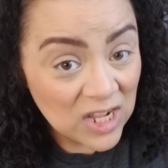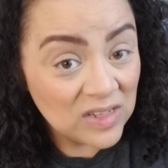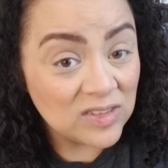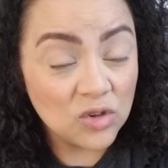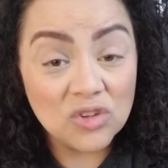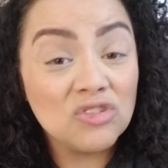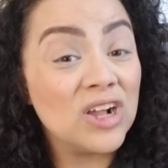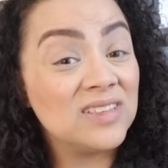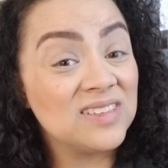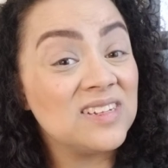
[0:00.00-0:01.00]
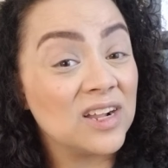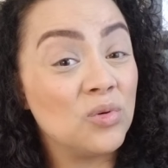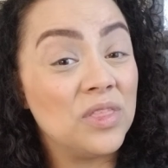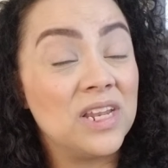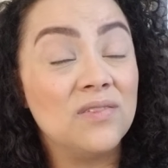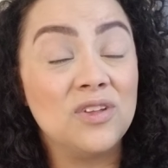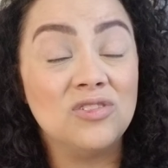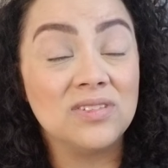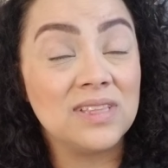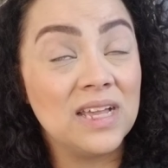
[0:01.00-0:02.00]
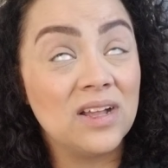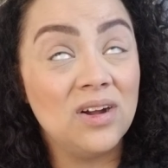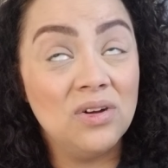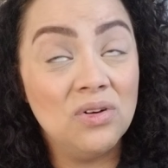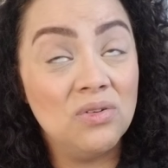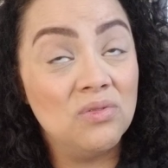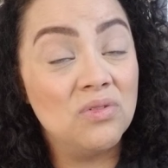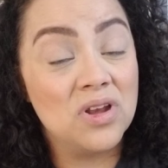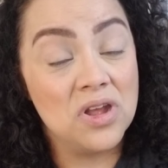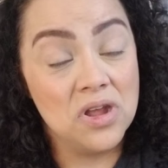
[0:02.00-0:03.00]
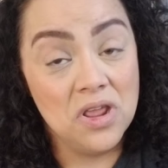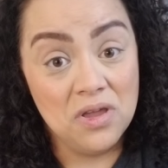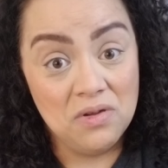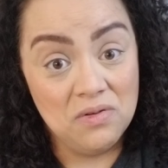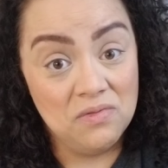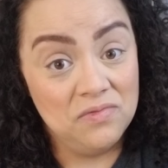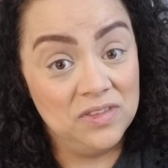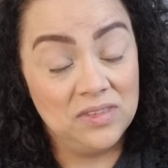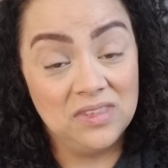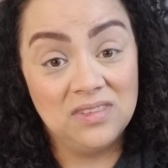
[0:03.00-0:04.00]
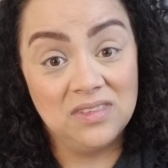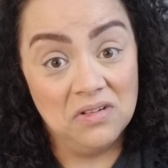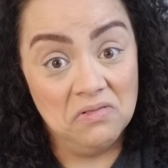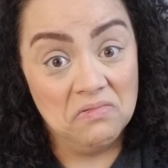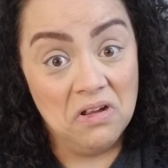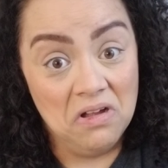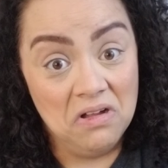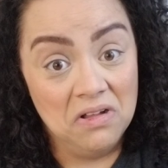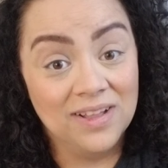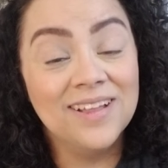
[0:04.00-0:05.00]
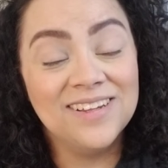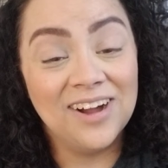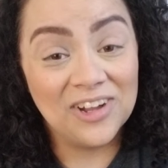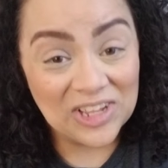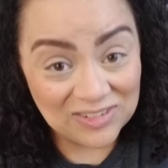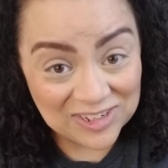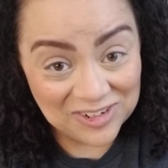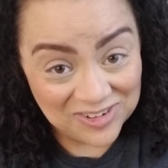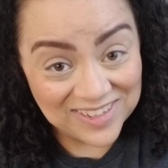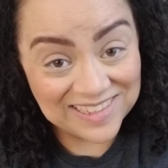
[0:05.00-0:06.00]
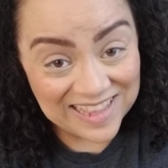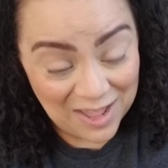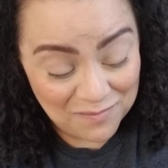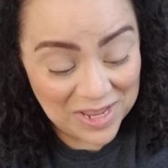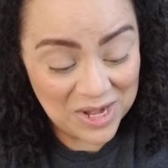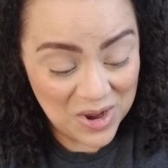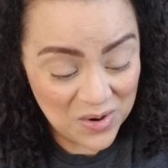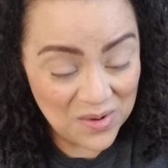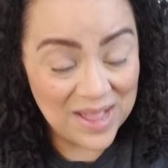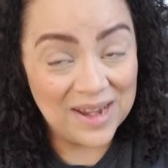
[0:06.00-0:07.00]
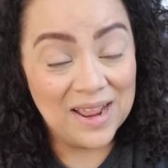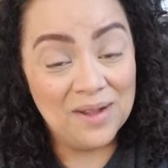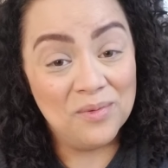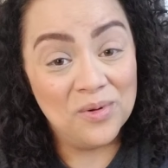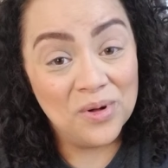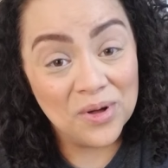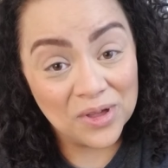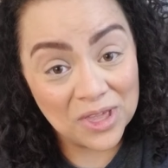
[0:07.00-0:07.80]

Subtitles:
so you're not stuck with it if you're just like, oh no, this is so wrong. All you have to do is let me know and I will hook